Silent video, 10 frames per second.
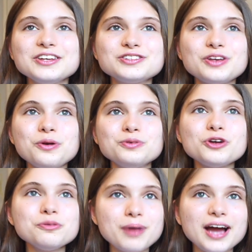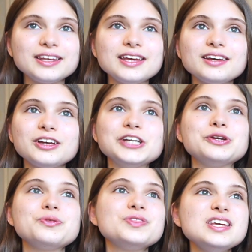So don't panic. You
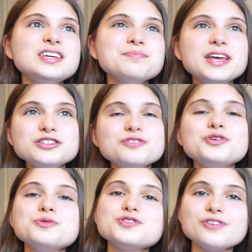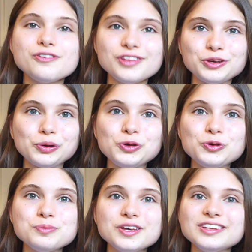know, the interviewers know that you're
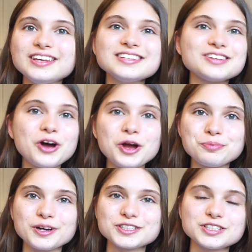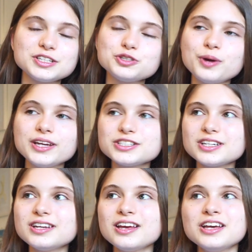human. It is a high pressure
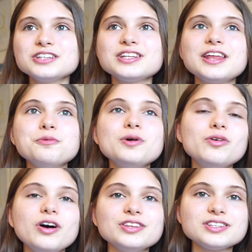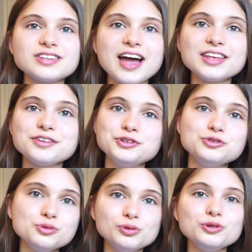situation, so they will understand if you
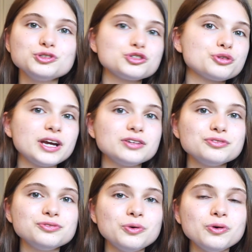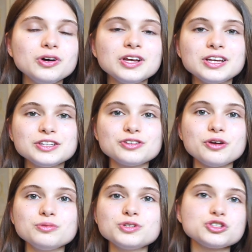do lose your train of thought.
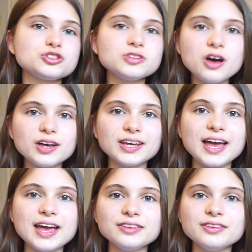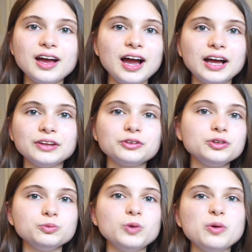So just start again, and
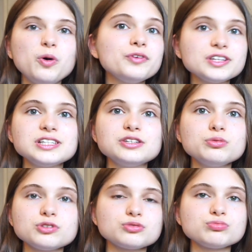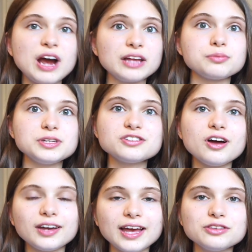well, obviously don't just randomly
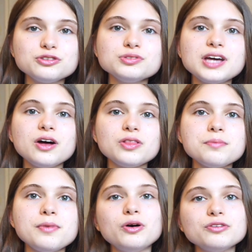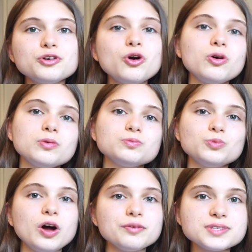start again. Do tell them, oh, I forgot
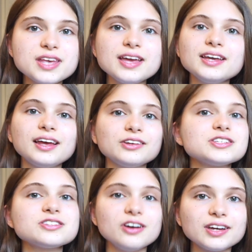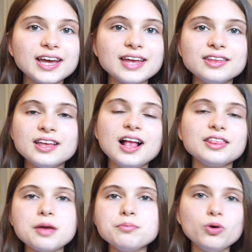what I'm saying, can I start again? And
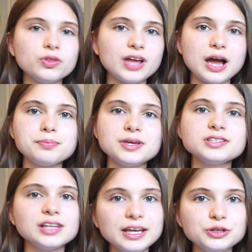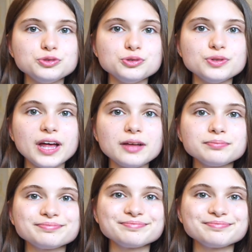they're more than happy to let you do that.